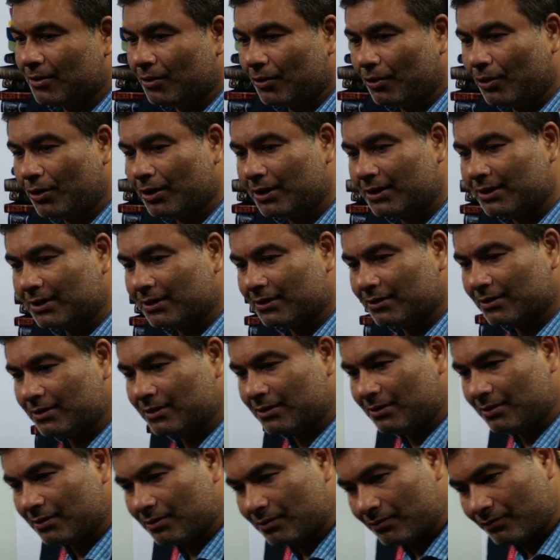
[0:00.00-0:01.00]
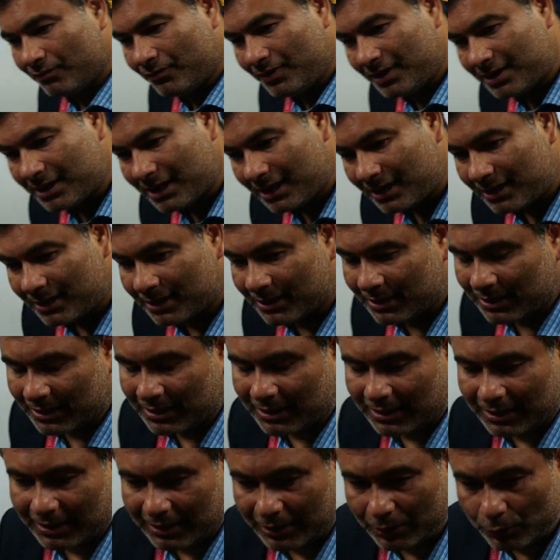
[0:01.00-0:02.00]
or we can
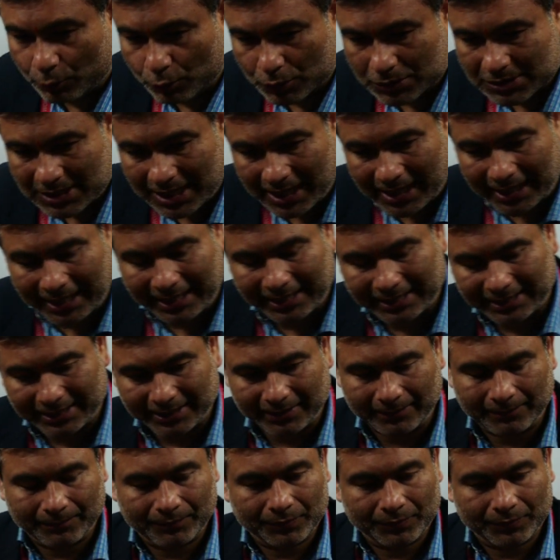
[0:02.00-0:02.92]
use the array.